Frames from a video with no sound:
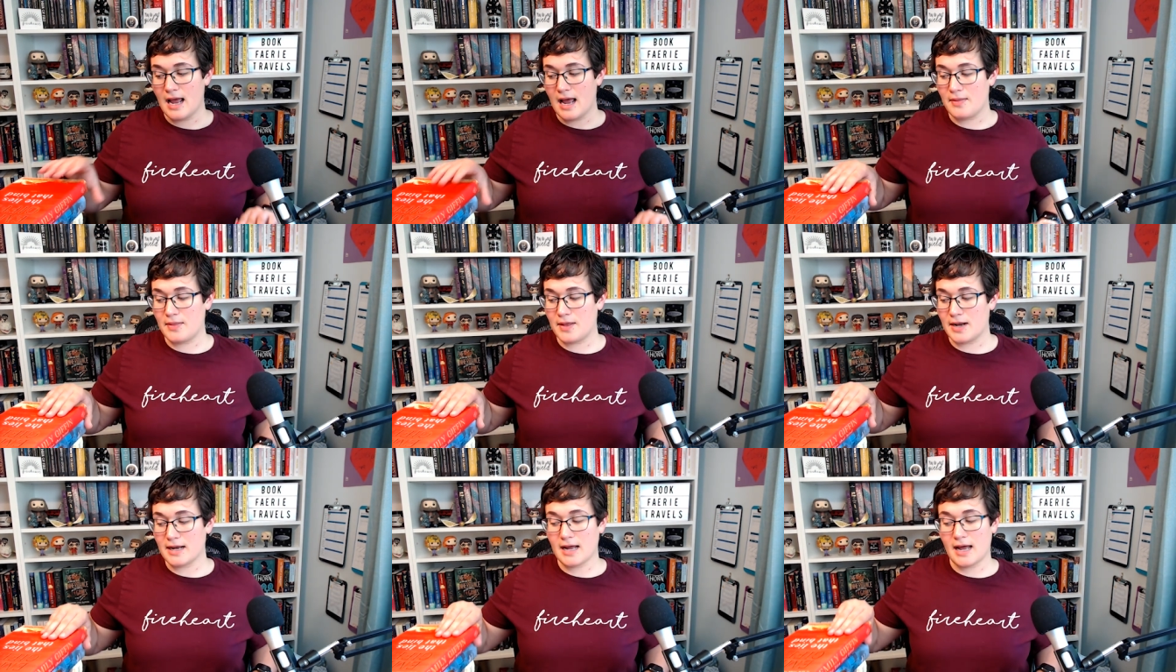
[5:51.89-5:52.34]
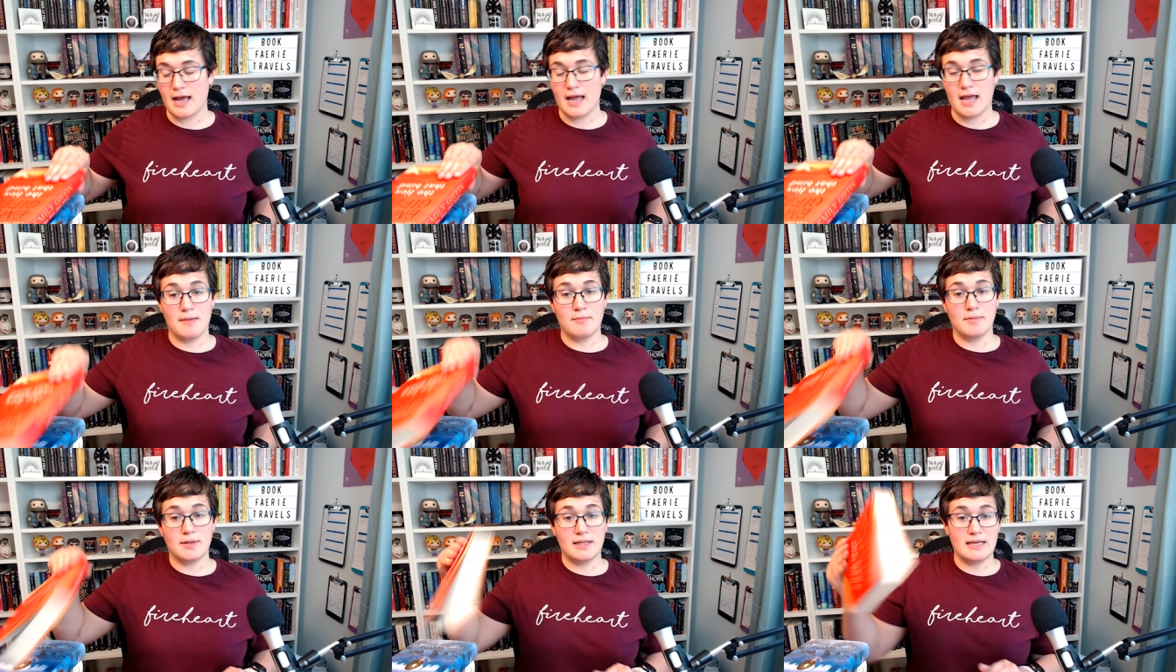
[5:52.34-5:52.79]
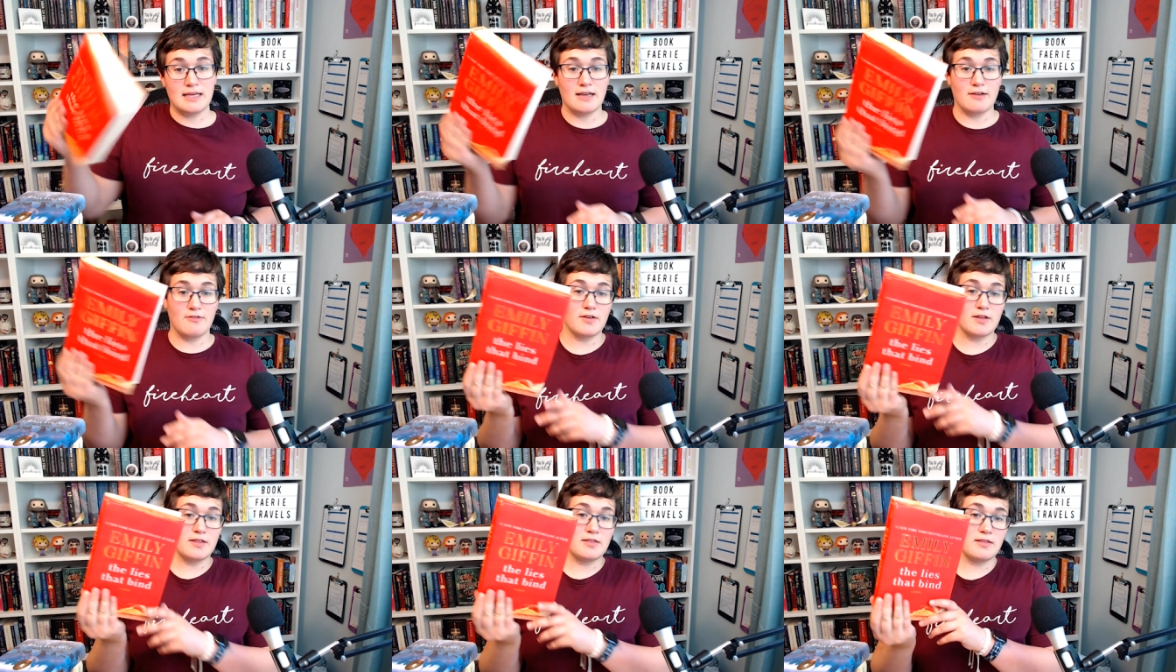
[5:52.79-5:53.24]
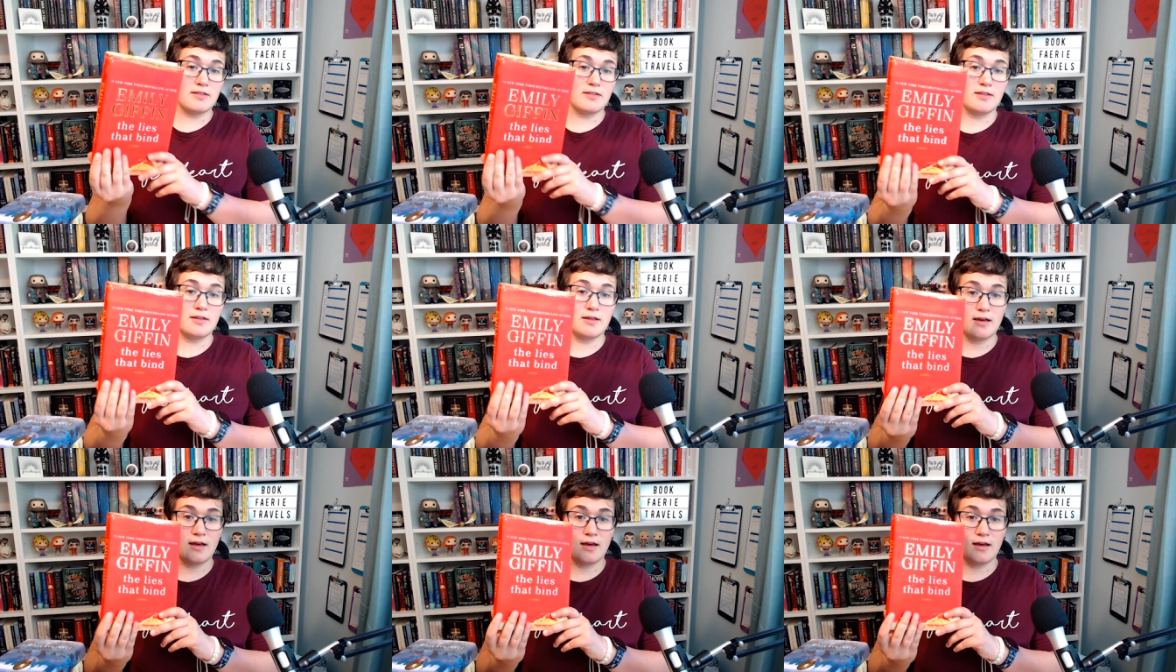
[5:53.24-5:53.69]
And then I got Emily Giffen,
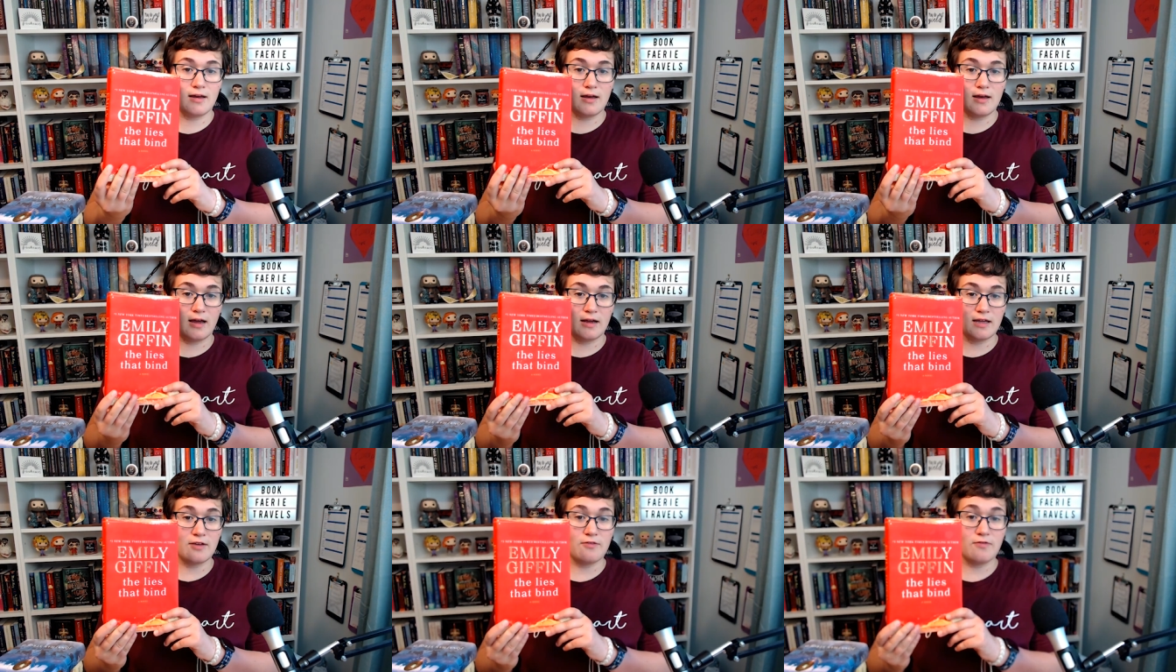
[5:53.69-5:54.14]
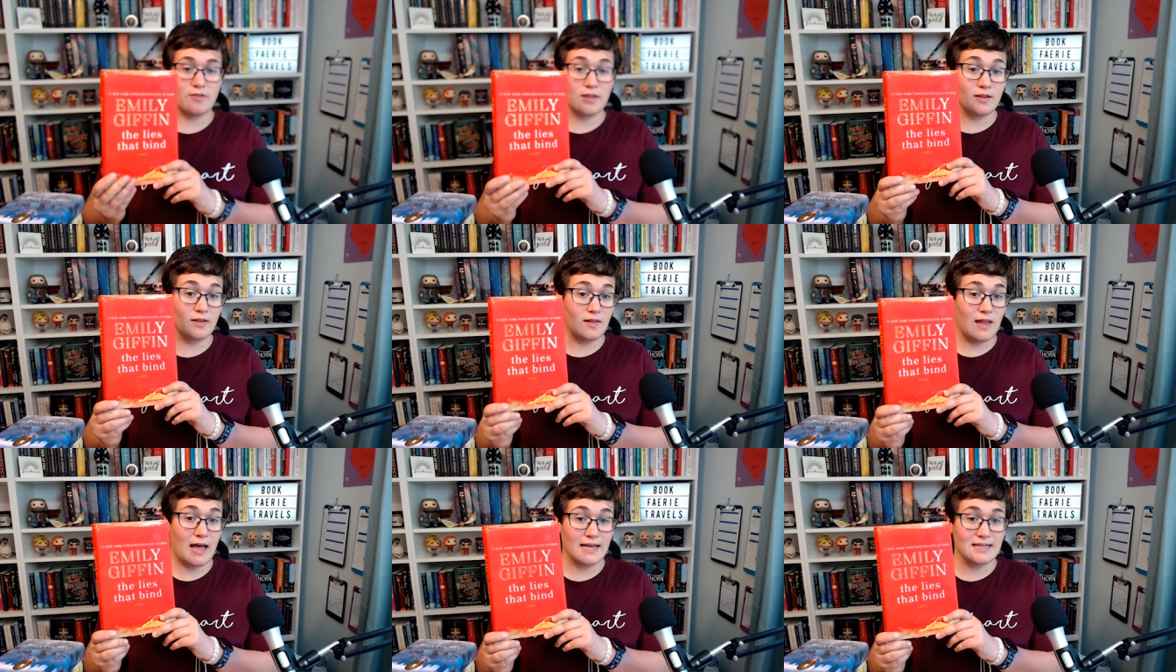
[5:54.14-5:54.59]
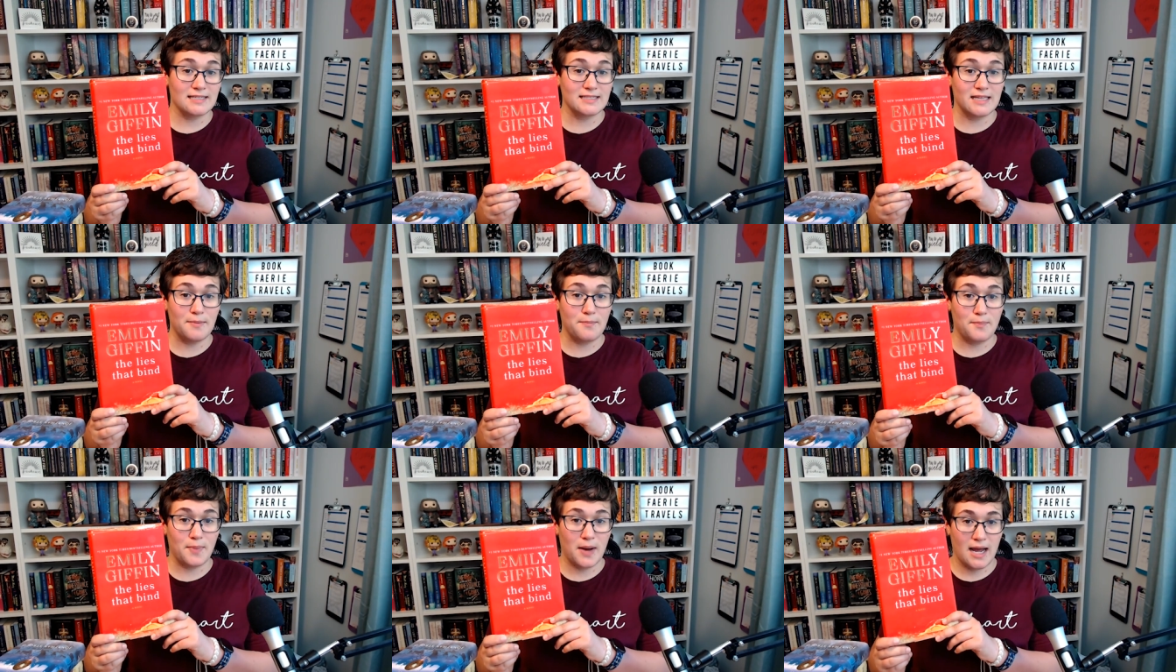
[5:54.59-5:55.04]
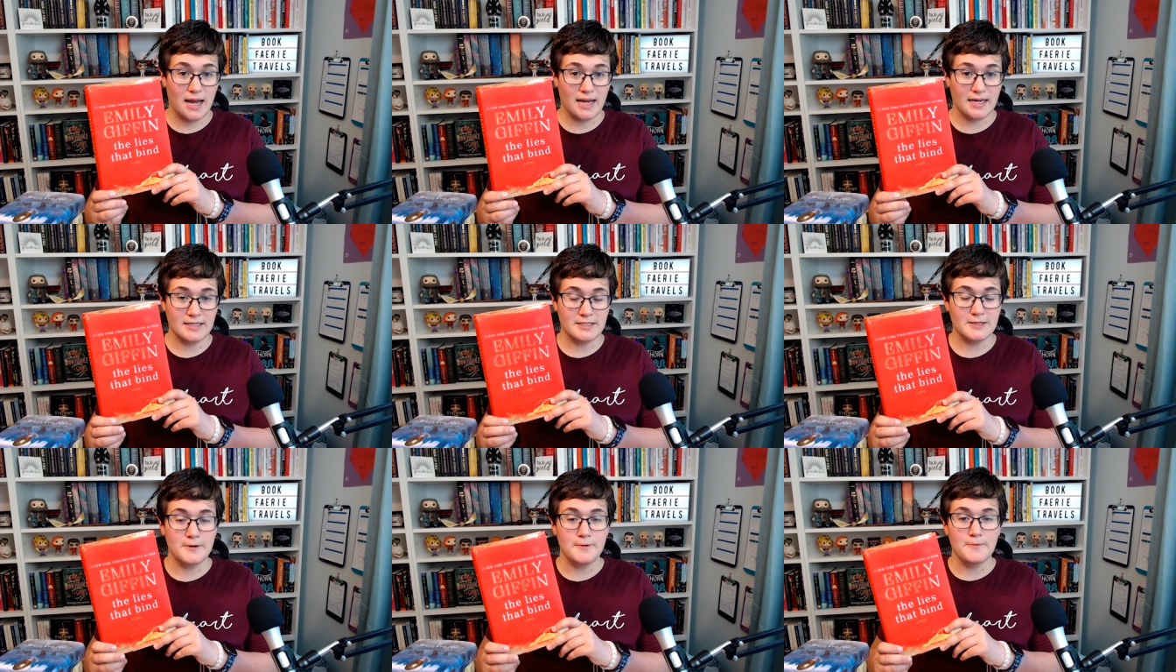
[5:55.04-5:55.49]
The Lies That
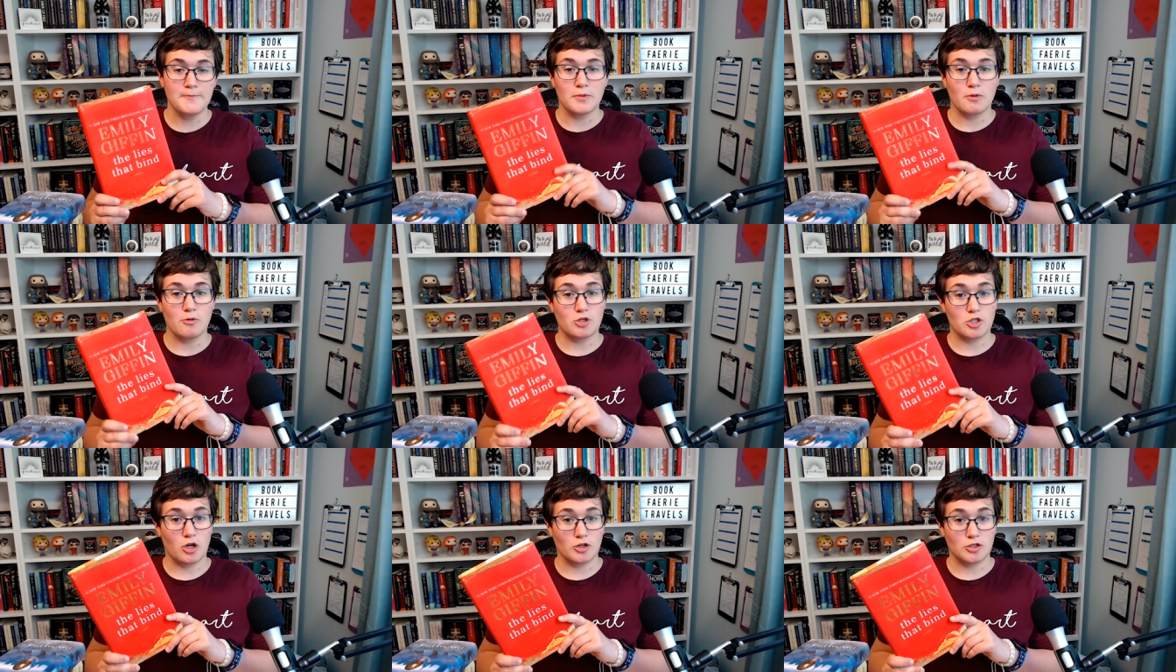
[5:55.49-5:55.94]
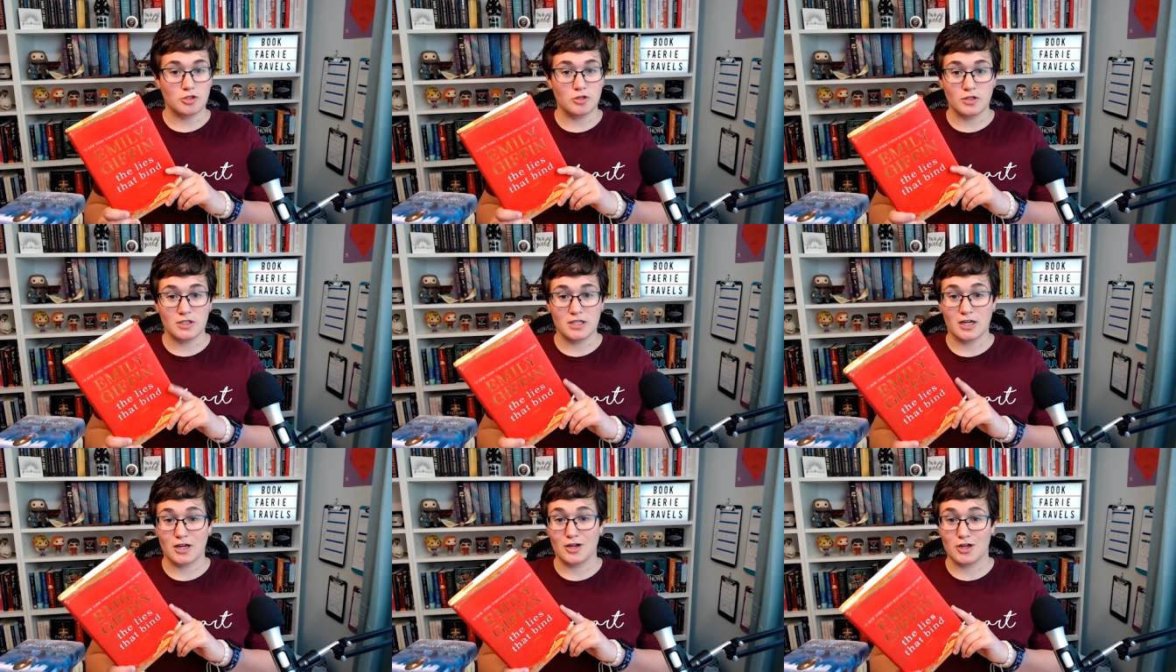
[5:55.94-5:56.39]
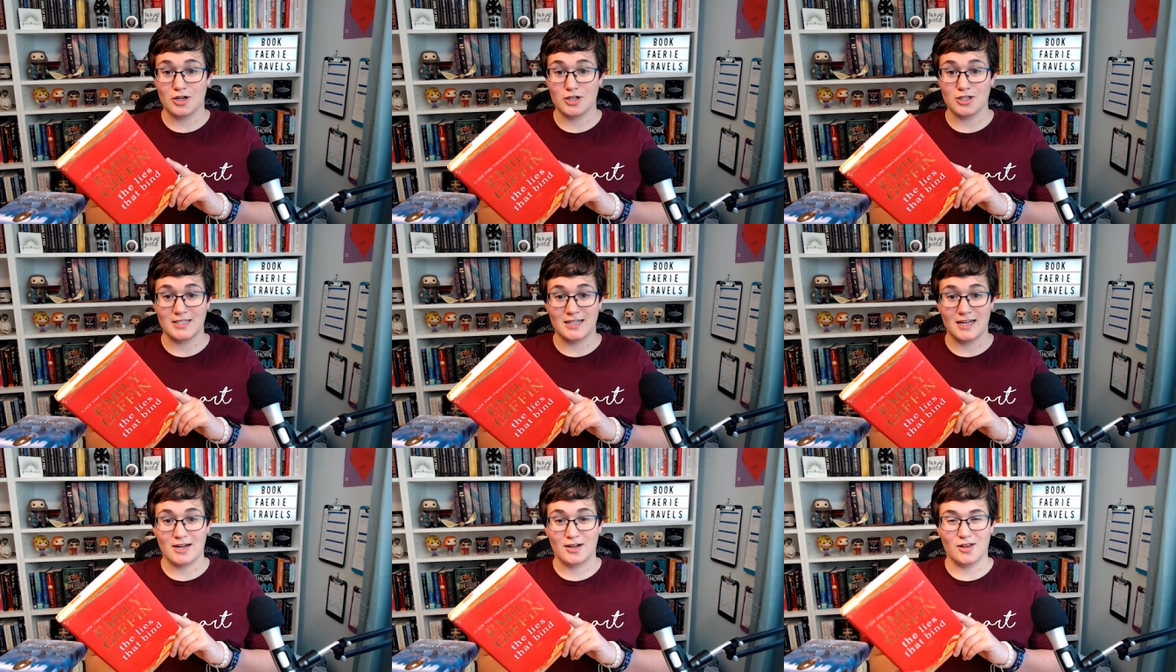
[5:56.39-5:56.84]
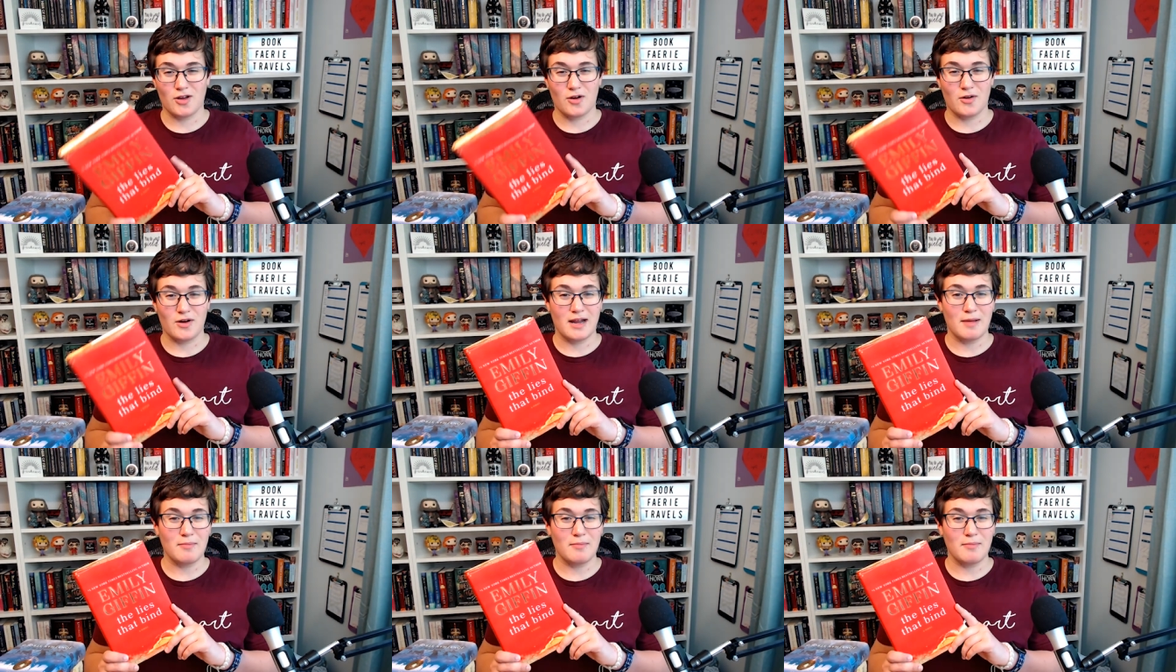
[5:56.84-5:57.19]
Bind, which also looks like a good standalone.